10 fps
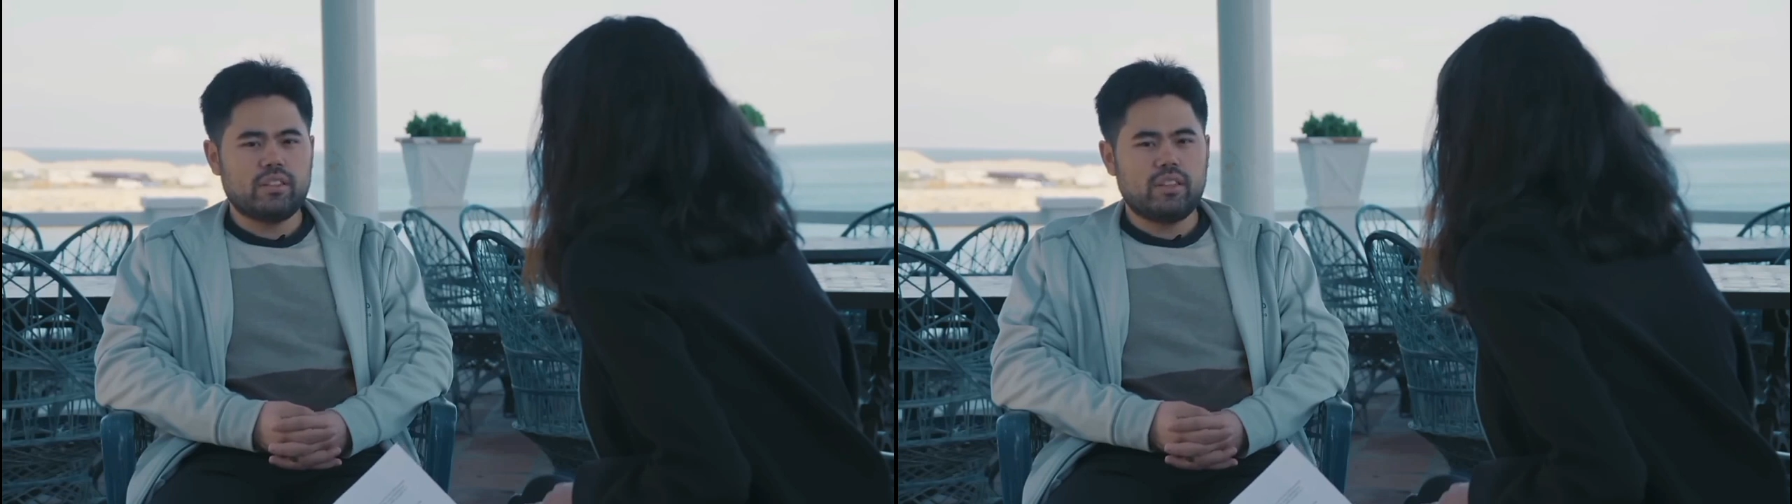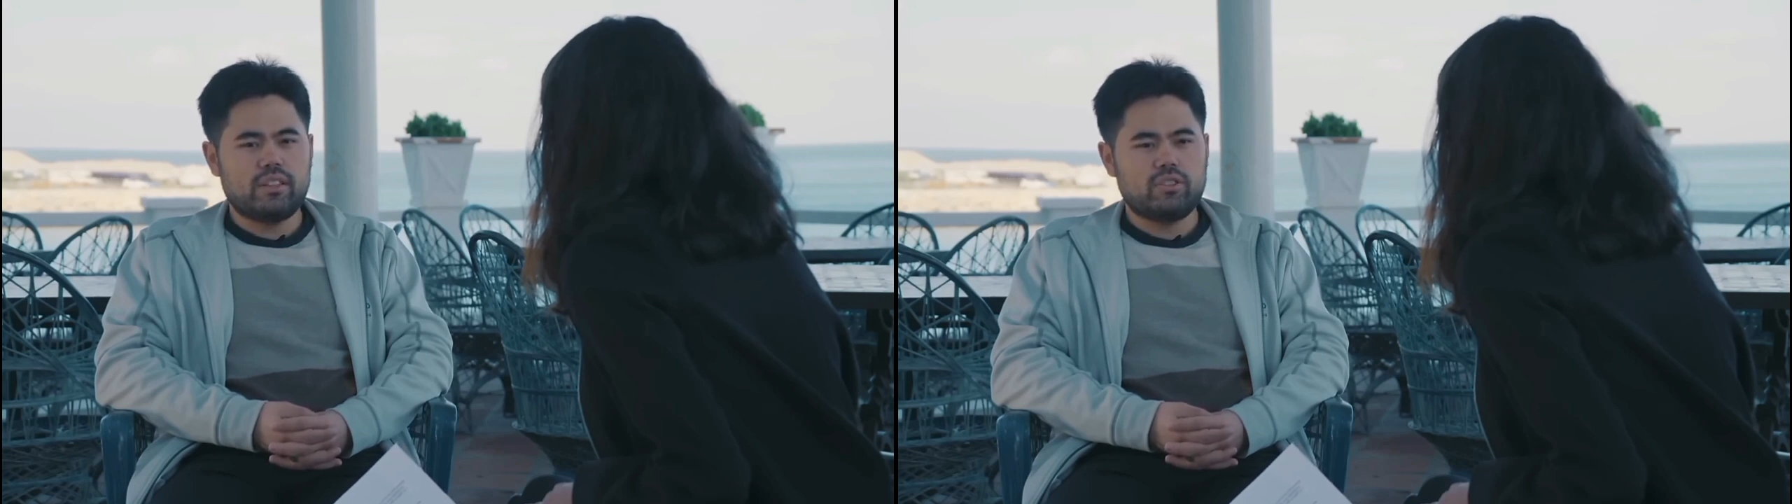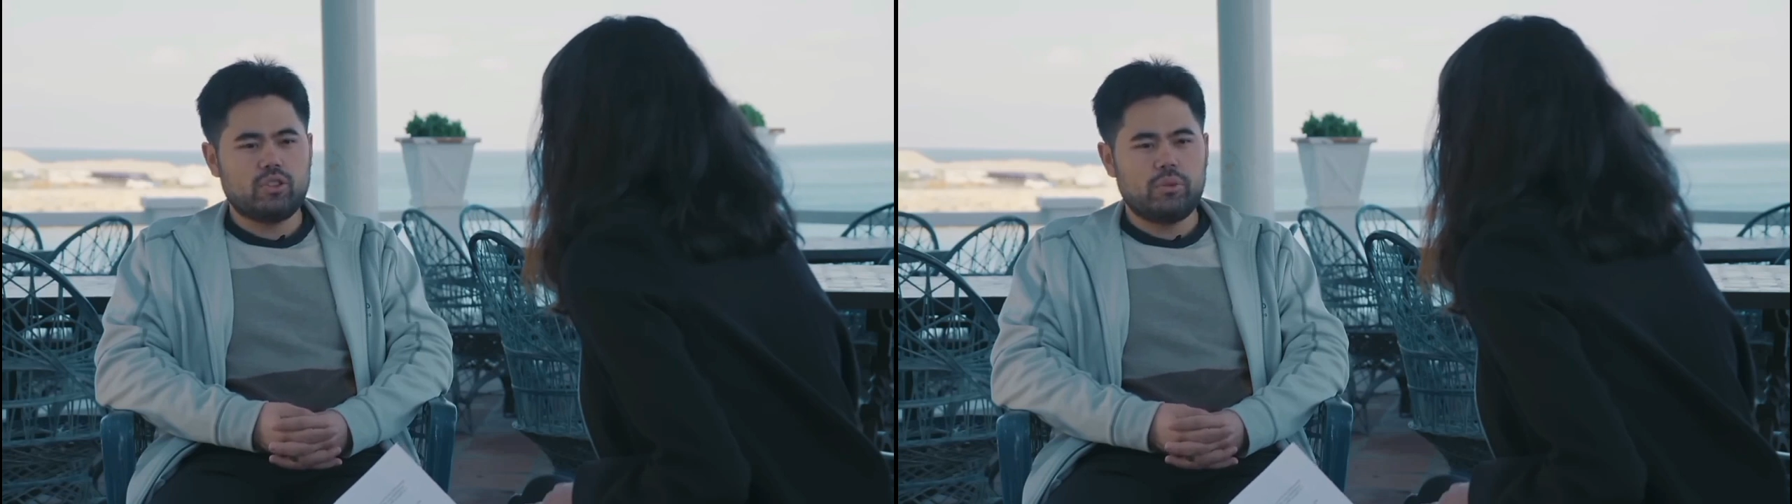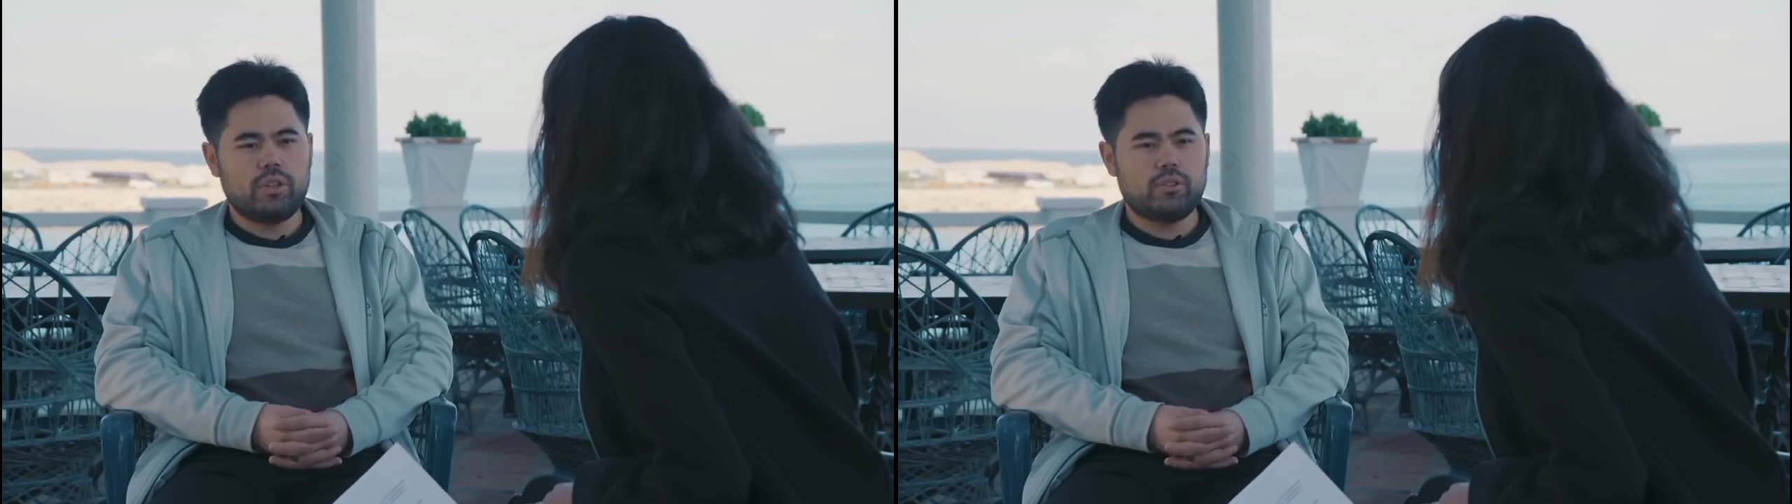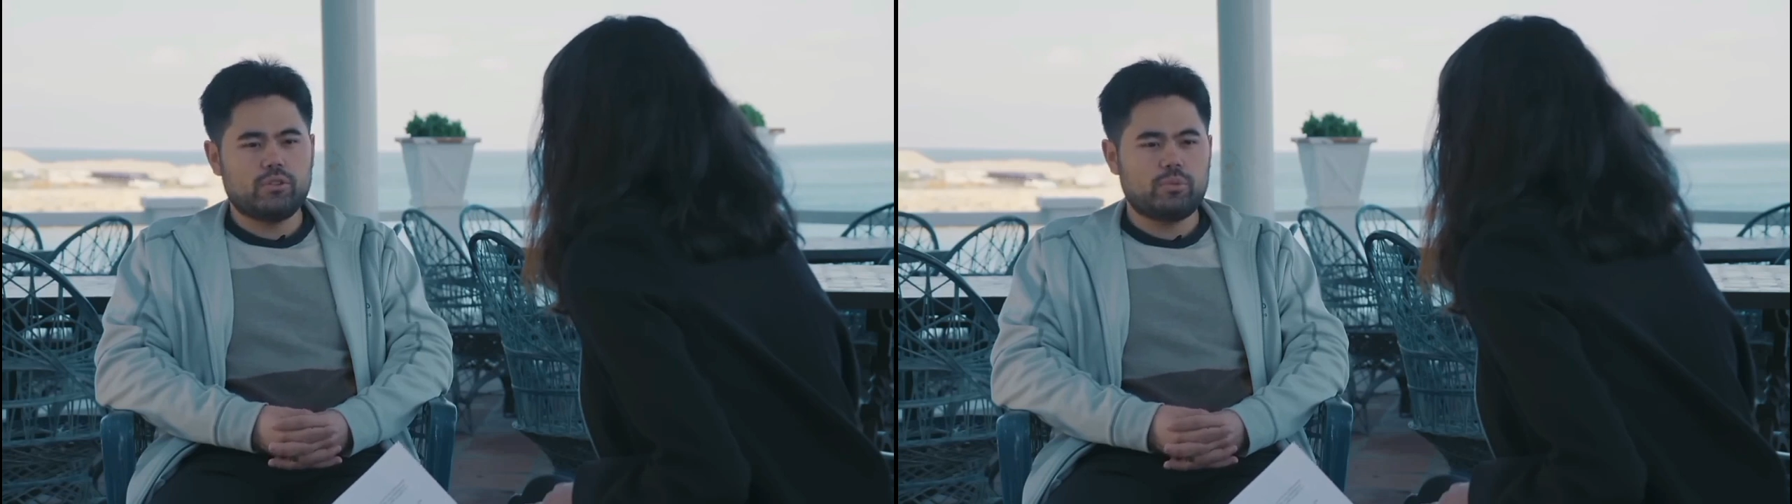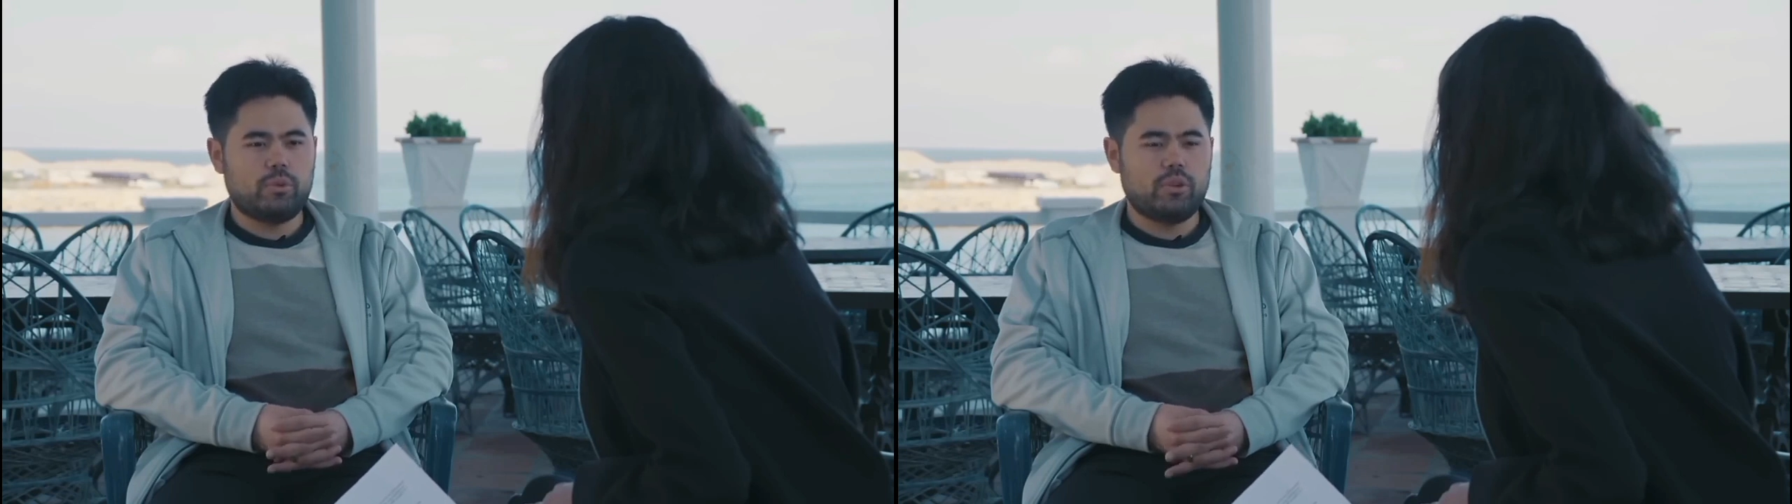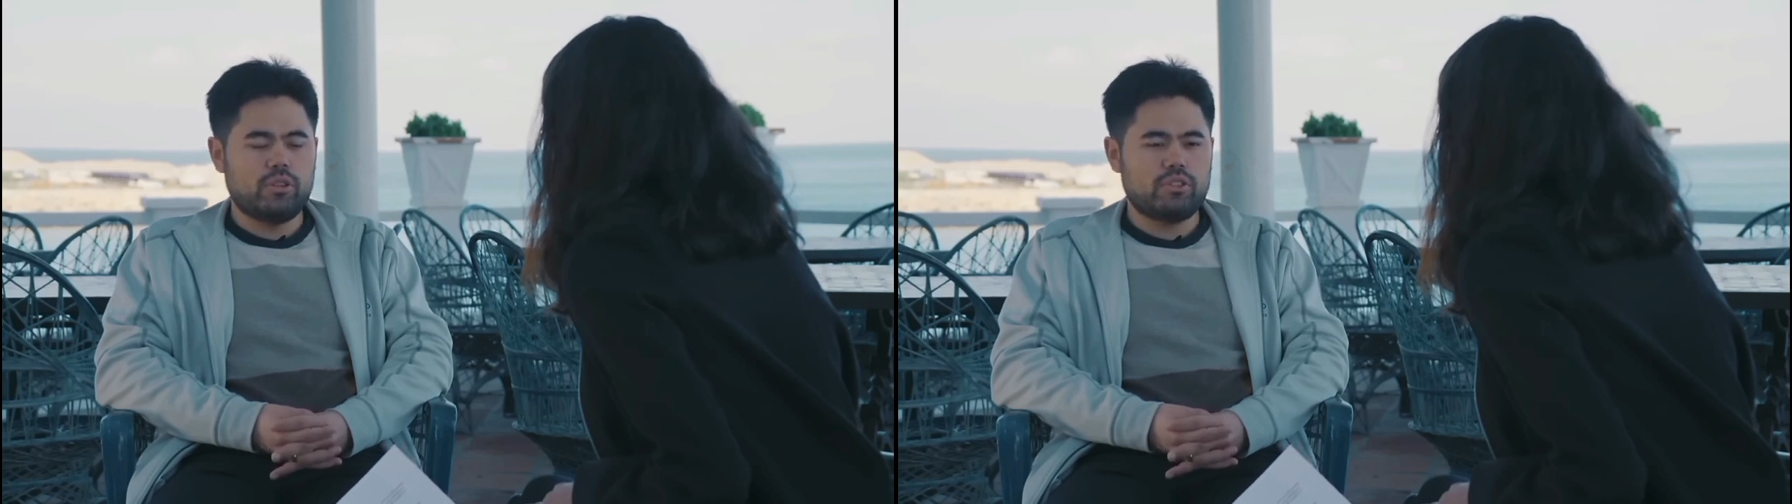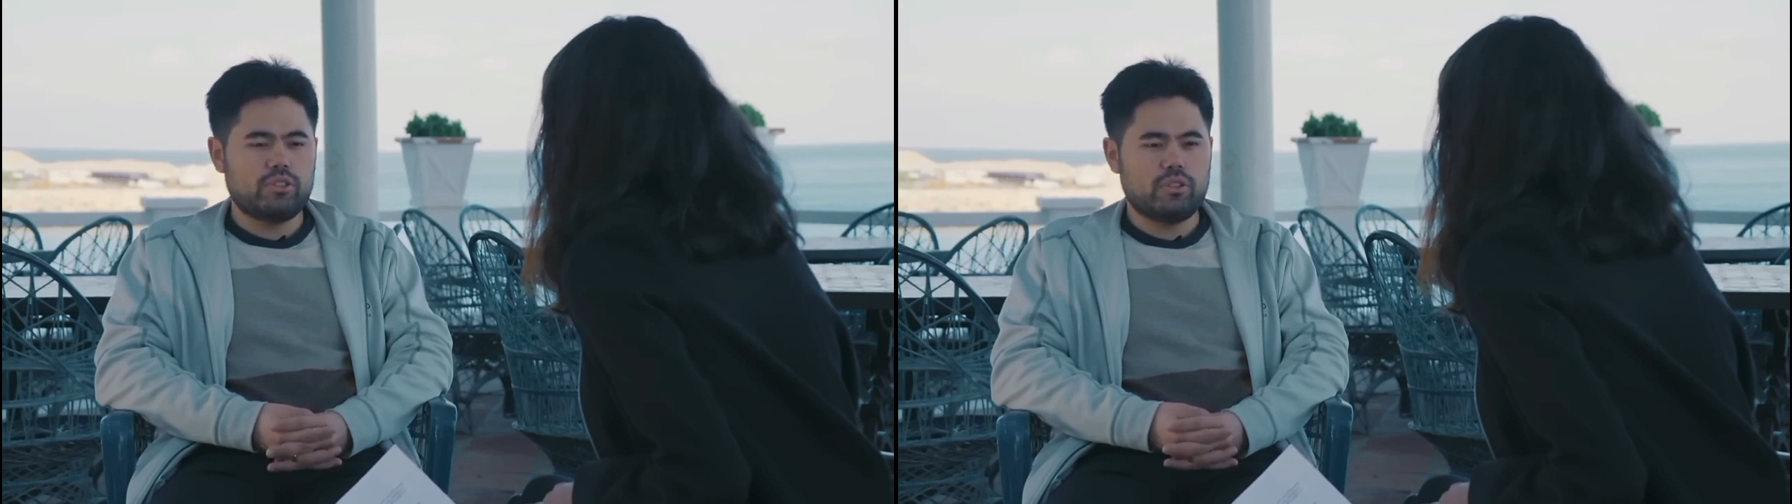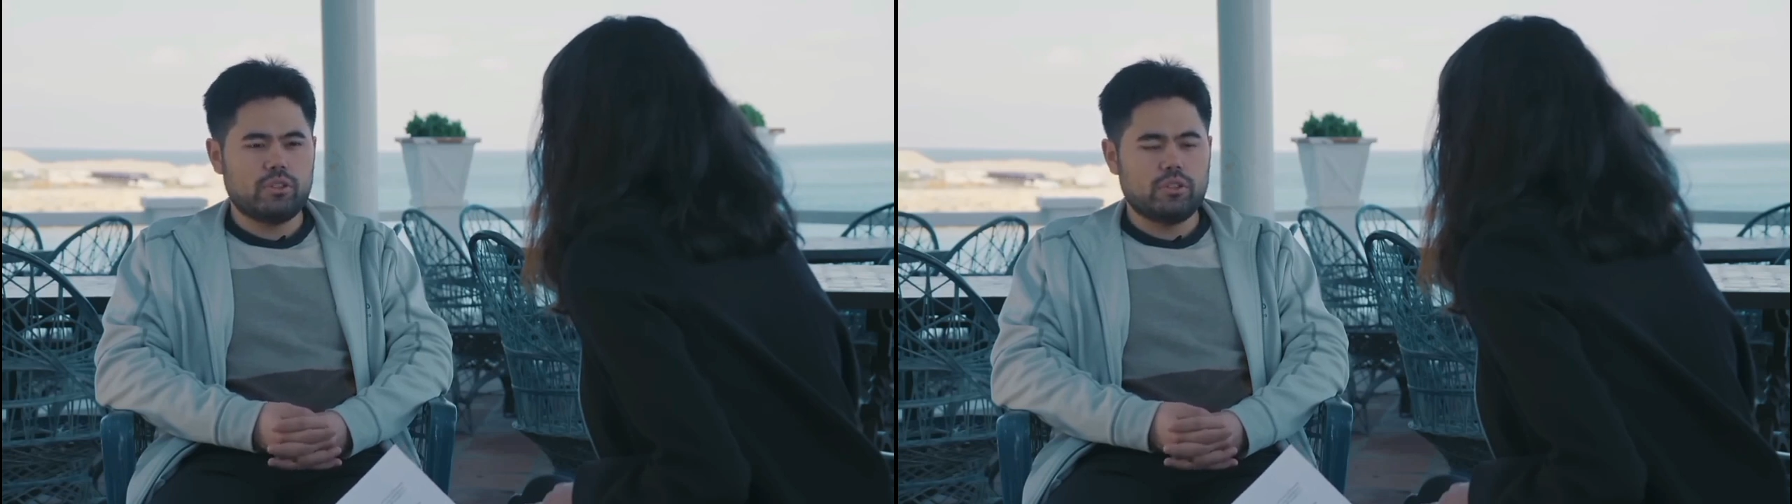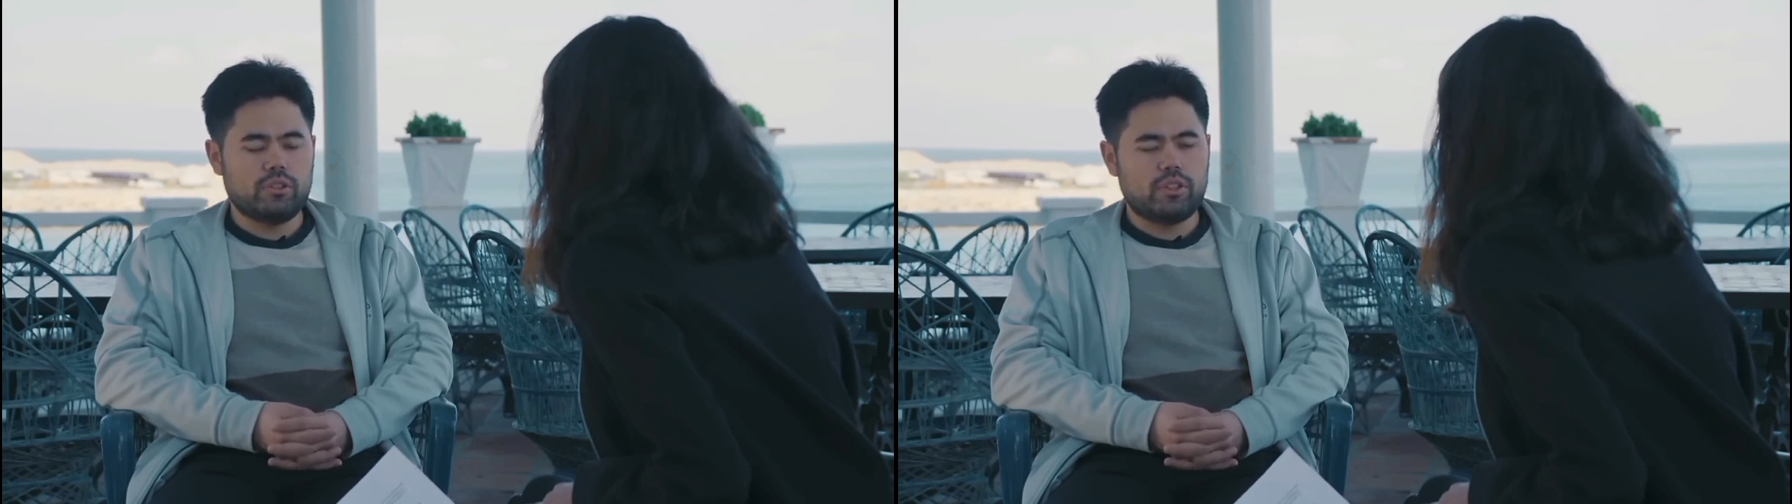unlike so many other sports or, or, or